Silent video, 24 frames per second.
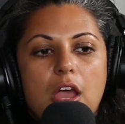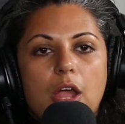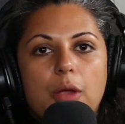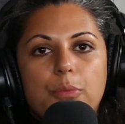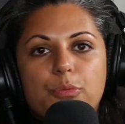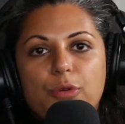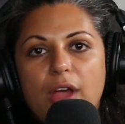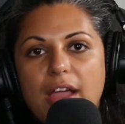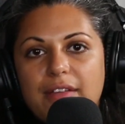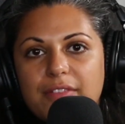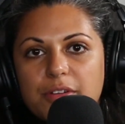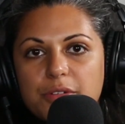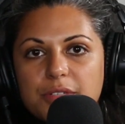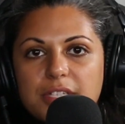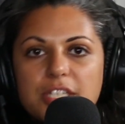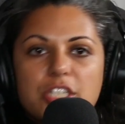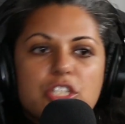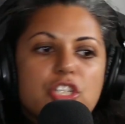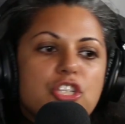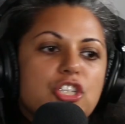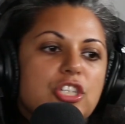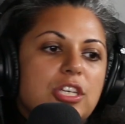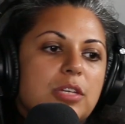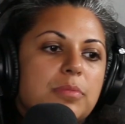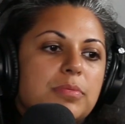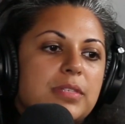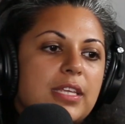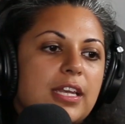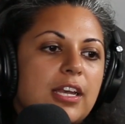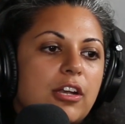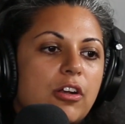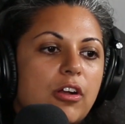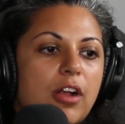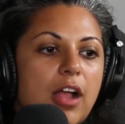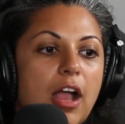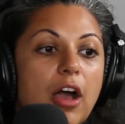our private relationships,
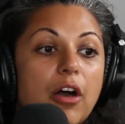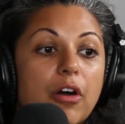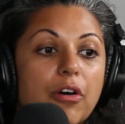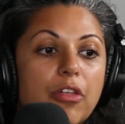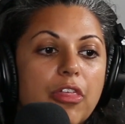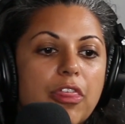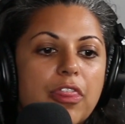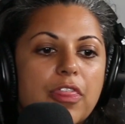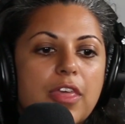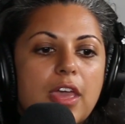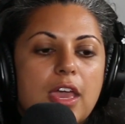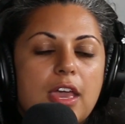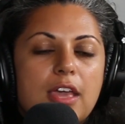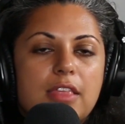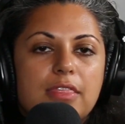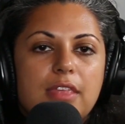and in our health,